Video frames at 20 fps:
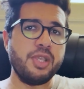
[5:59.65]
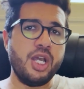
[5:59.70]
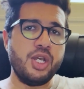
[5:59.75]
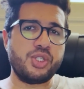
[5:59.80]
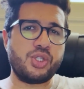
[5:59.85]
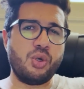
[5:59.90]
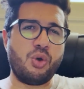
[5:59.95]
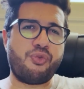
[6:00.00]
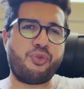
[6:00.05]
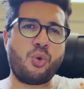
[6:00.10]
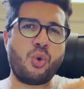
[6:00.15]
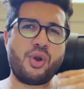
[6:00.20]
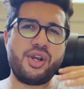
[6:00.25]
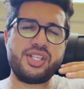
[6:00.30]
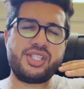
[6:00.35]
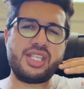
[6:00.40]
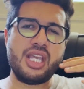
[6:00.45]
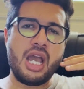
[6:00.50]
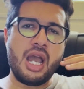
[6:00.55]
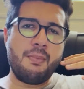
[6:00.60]
So of
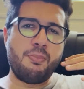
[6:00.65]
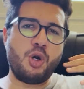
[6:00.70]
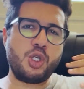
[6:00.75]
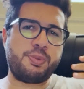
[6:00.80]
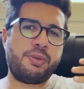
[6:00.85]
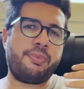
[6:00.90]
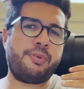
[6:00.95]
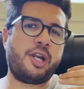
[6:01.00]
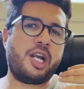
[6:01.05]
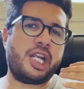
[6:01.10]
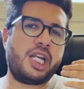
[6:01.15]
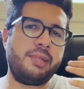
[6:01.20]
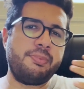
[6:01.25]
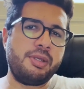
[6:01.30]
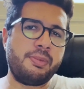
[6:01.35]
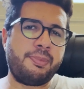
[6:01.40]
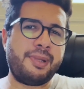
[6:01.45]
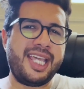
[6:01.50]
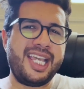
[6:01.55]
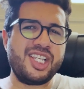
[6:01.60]
course, most people are going to
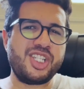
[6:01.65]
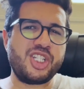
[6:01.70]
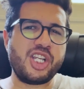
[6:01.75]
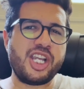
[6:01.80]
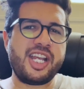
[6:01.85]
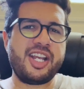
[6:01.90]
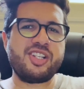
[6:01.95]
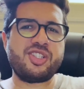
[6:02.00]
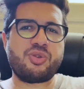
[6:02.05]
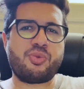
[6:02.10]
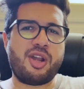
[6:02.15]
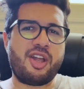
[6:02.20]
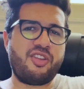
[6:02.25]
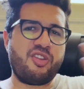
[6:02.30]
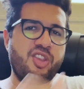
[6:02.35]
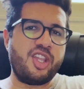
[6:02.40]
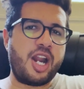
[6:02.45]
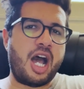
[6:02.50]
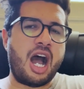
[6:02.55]
be playing shares rather than